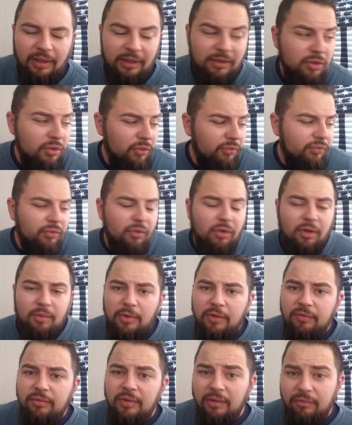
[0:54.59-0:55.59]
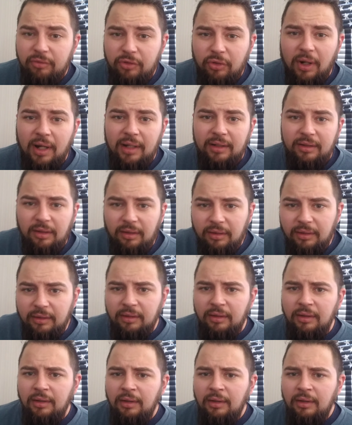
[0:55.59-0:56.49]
a new form of tricolor.